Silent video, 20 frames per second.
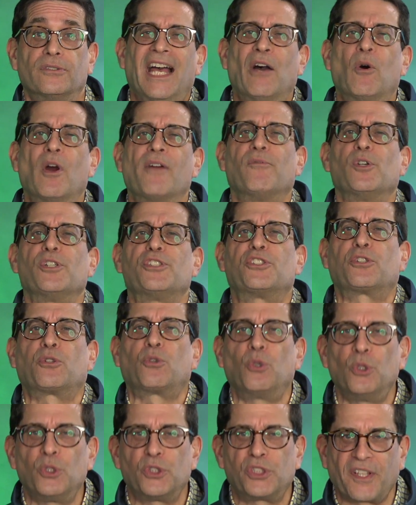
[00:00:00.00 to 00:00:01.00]
However, it's
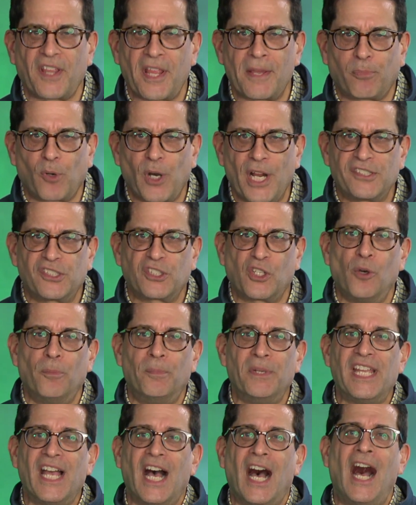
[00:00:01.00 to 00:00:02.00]
crucial that brands go
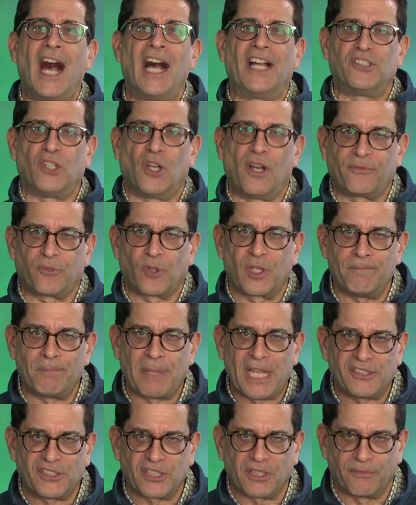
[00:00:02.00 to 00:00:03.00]
beyond offering
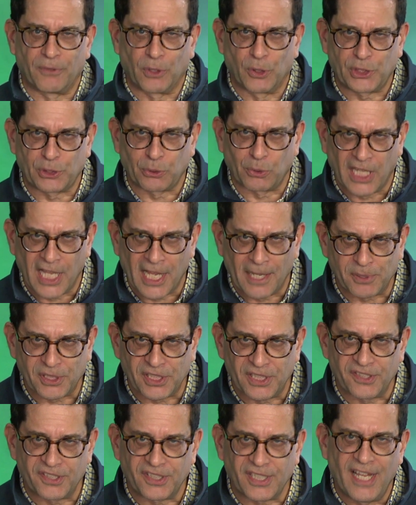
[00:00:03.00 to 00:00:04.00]
basic virtual
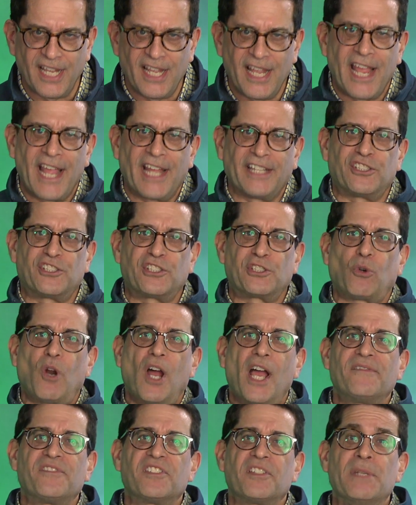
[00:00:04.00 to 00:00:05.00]
options and
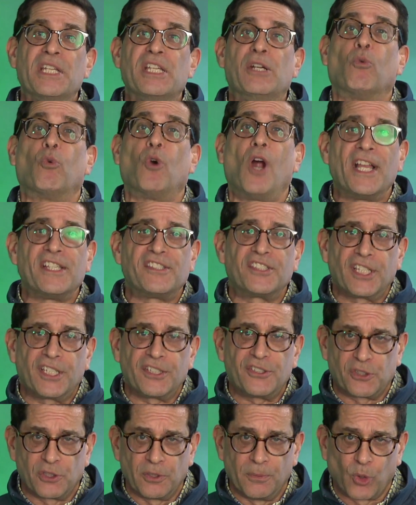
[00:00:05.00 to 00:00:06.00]
strive to meet rising
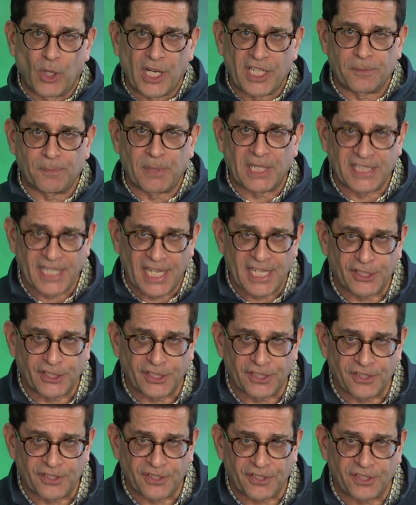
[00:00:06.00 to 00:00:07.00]
consumer
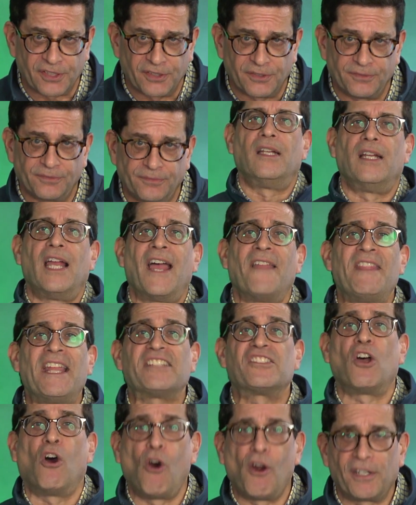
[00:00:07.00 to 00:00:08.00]
expectations. And
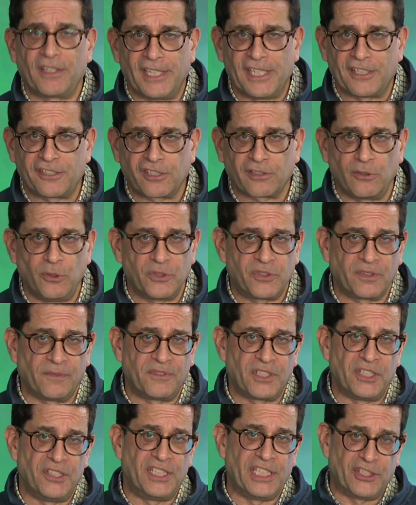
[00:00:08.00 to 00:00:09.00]
that's hardly
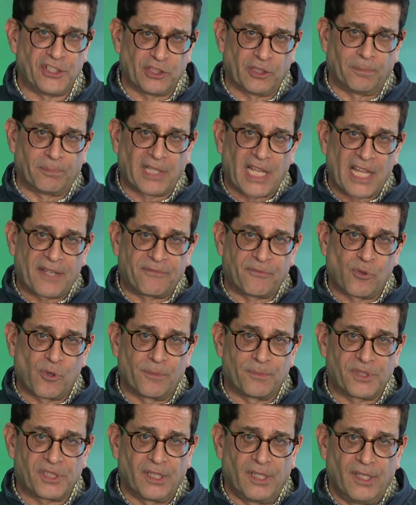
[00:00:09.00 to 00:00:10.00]
exclusive to digital
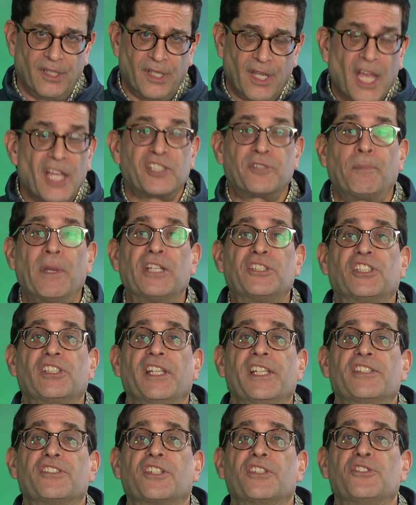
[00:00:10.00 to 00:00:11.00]
platforms,
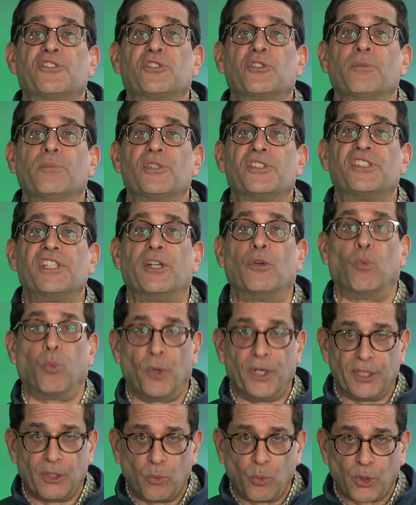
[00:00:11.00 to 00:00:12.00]
especially as consumers seek
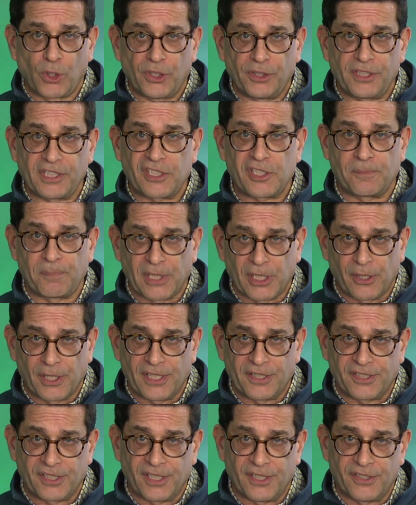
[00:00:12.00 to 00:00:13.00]
real-world
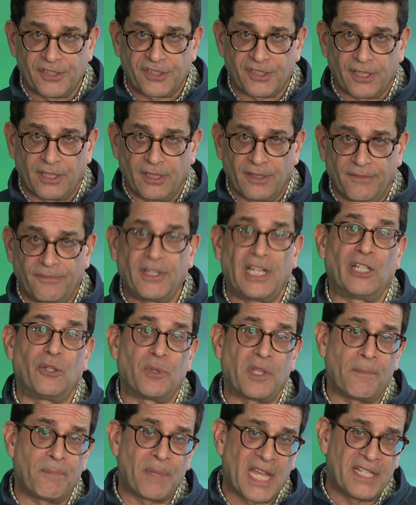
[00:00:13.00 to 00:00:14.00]
experiences
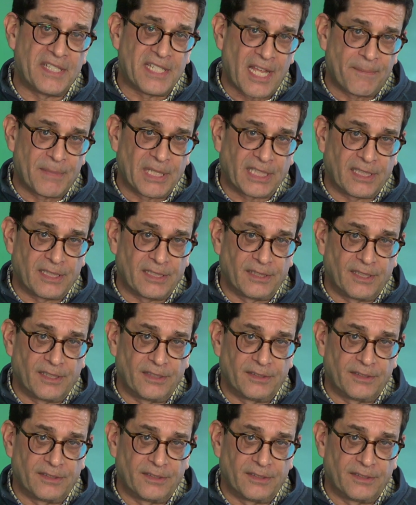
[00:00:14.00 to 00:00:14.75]
following the pandemic.